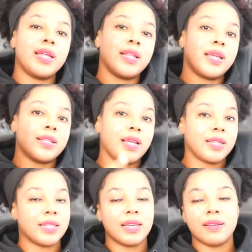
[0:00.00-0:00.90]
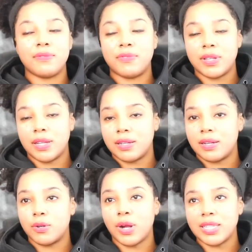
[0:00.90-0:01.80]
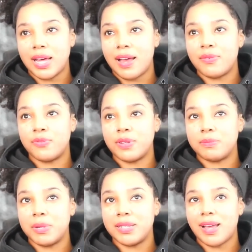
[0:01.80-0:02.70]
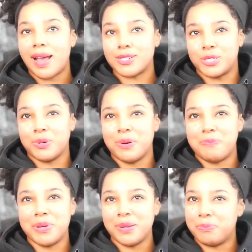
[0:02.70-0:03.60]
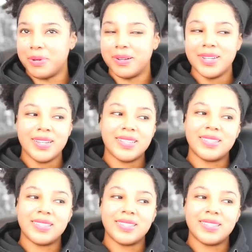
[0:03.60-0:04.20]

and live a great life and meet actual people.